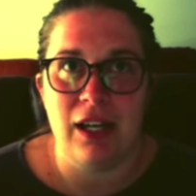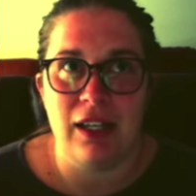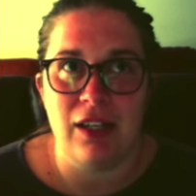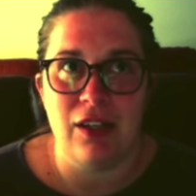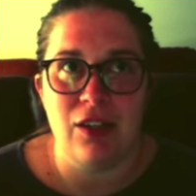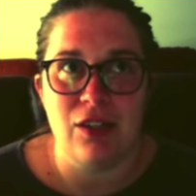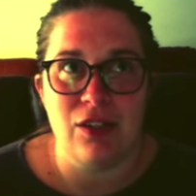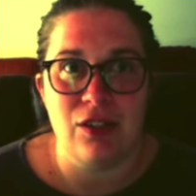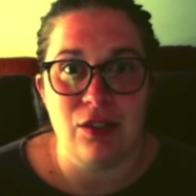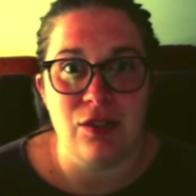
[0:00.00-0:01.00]
you know,
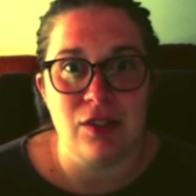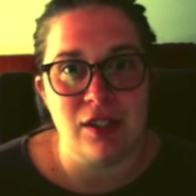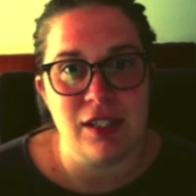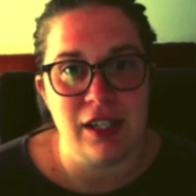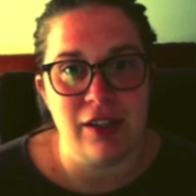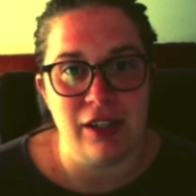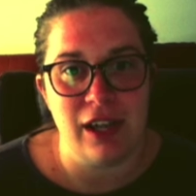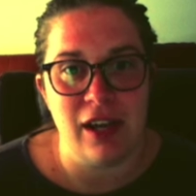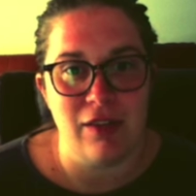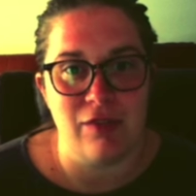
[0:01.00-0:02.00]
you do start to get
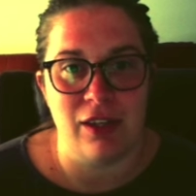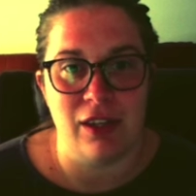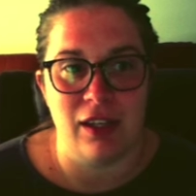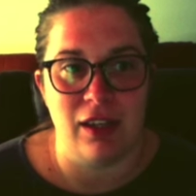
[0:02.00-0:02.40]
creative with it.